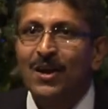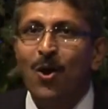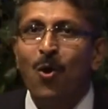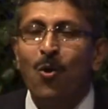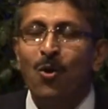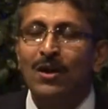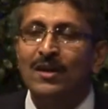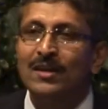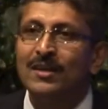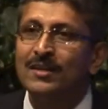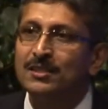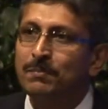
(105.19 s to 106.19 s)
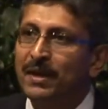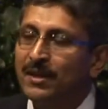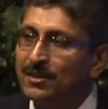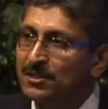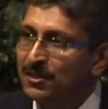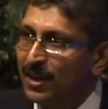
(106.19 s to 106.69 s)
All
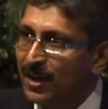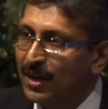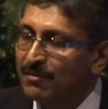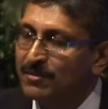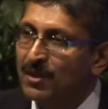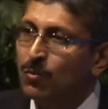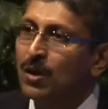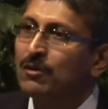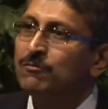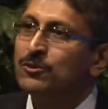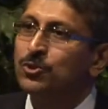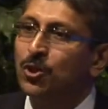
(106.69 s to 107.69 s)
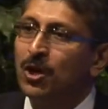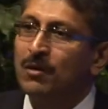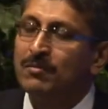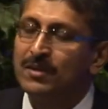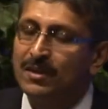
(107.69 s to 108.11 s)
speakers today have done a wonderful job